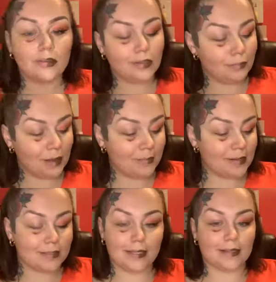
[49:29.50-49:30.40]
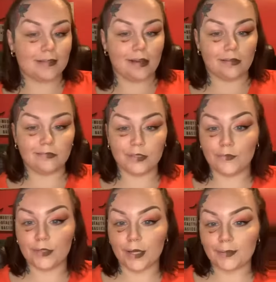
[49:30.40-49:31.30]
Your mama a TikTok flip
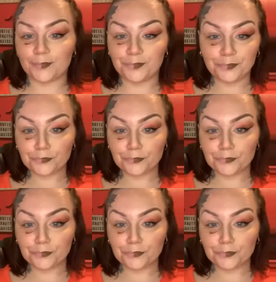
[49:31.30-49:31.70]
flop.